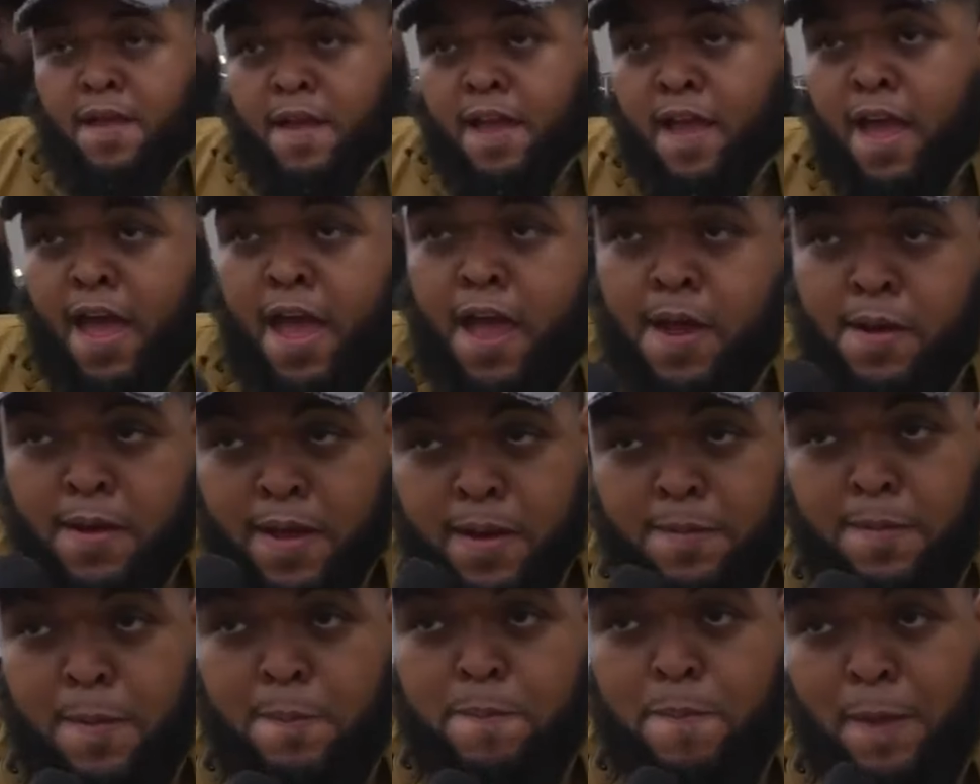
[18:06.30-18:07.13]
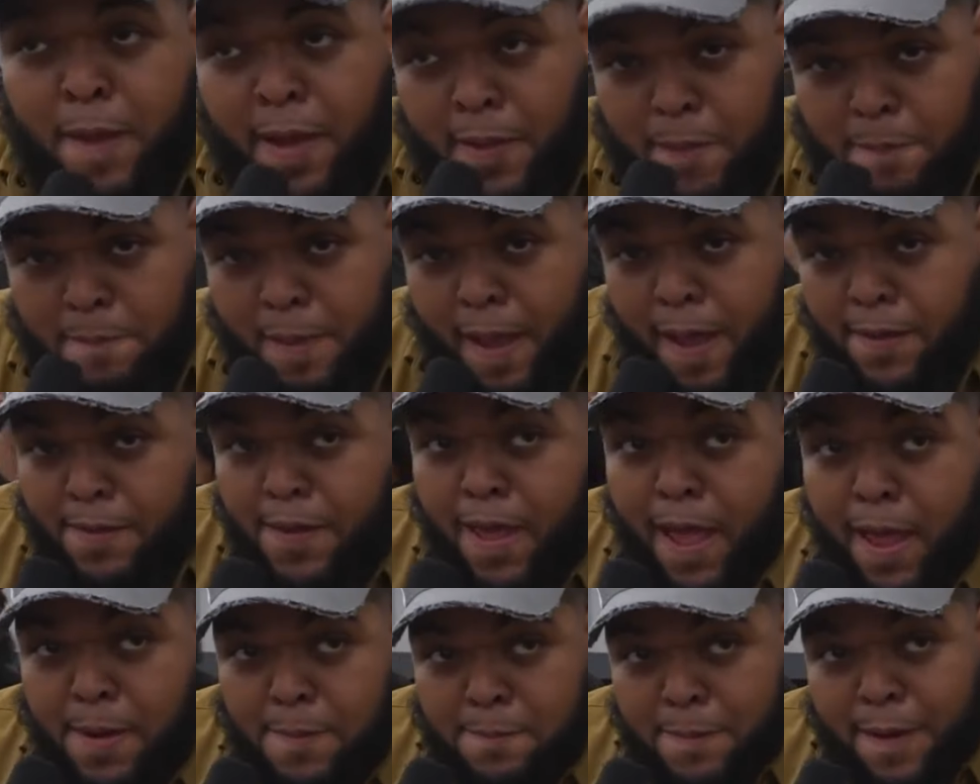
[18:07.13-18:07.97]
I don't give a piss about
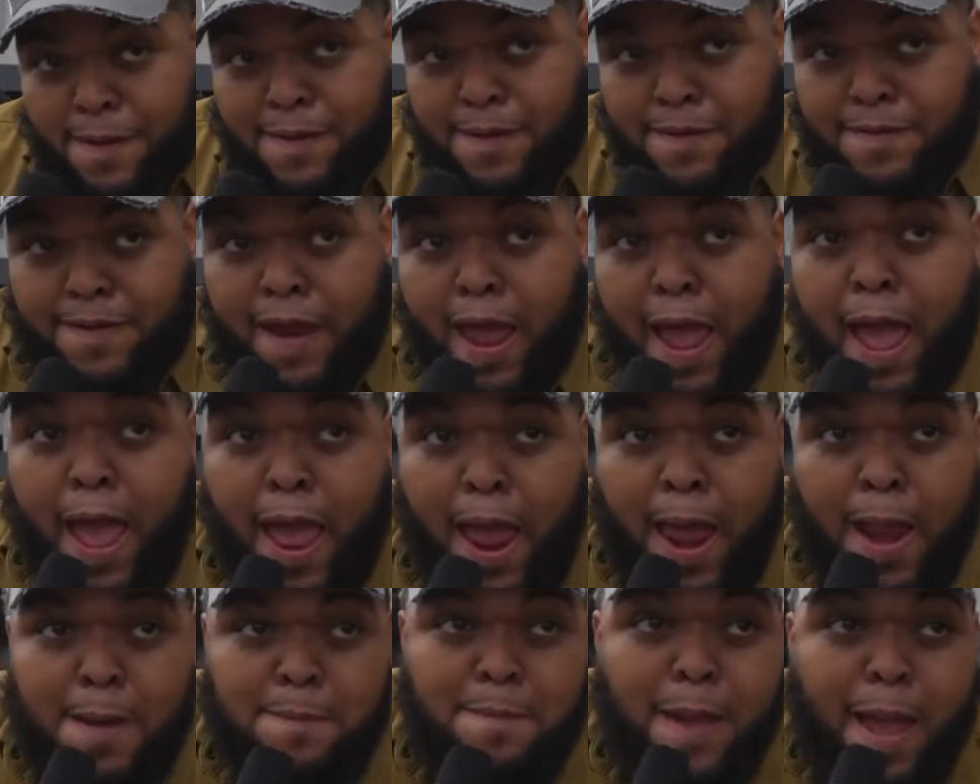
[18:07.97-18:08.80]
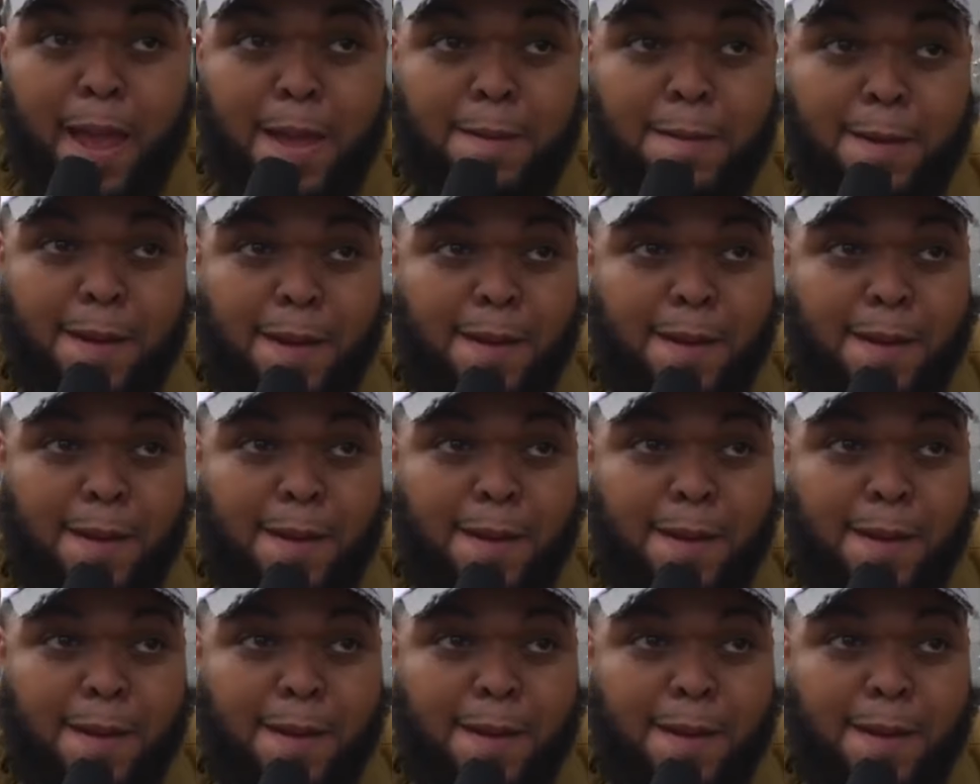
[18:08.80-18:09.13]
nothing but the tide, baby.